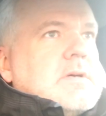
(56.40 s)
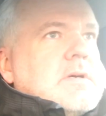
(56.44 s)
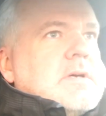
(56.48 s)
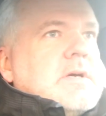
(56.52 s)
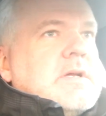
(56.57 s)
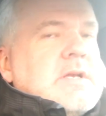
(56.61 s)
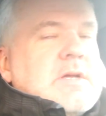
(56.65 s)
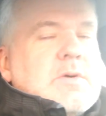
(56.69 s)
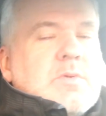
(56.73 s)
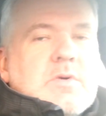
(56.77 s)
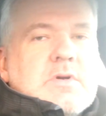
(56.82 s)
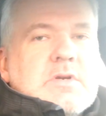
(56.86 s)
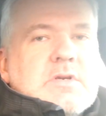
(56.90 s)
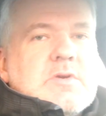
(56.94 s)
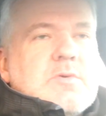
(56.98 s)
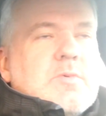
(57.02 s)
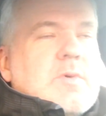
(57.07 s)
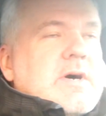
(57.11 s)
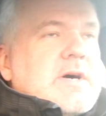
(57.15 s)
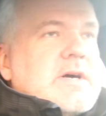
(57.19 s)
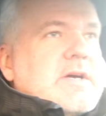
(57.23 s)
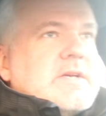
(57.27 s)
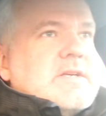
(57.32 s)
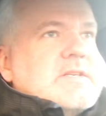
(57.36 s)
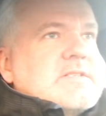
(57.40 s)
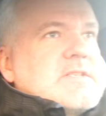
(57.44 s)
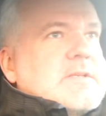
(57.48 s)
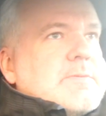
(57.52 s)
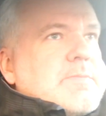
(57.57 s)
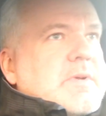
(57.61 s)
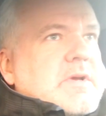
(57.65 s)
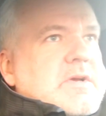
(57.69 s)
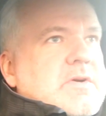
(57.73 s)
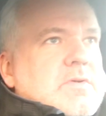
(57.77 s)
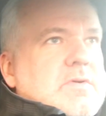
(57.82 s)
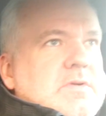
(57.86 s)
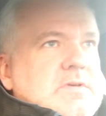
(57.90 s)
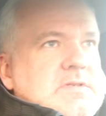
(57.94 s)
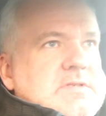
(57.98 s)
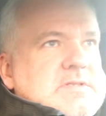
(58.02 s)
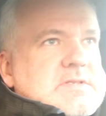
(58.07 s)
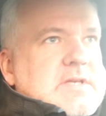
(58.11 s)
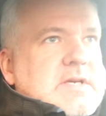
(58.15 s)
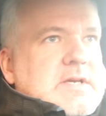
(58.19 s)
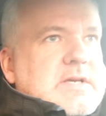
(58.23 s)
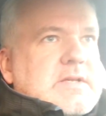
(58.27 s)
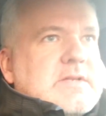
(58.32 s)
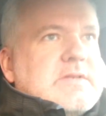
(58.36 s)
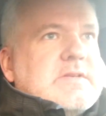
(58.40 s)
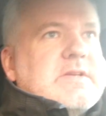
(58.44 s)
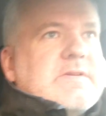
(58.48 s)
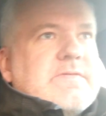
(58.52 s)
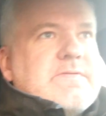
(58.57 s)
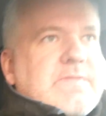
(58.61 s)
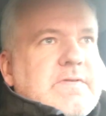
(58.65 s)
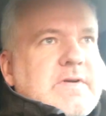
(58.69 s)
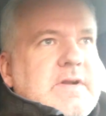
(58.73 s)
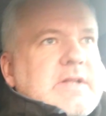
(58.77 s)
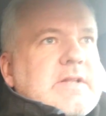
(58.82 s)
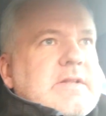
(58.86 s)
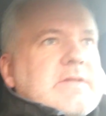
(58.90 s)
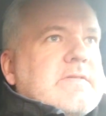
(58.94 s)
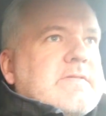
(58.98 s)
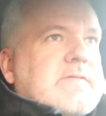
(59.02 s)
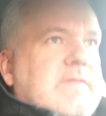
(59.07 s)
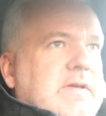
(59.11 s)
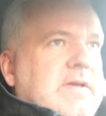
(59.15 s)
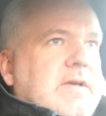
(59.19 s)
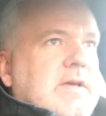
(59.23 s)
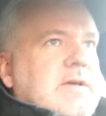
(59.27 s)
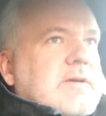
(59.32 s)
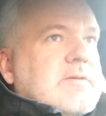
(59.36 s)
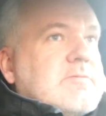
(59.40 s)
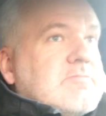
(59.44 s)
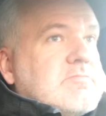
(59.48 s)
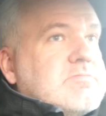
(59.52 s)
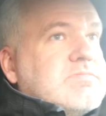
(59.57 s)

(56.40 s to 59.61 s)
And I wonder why. Is it because uh, different uh,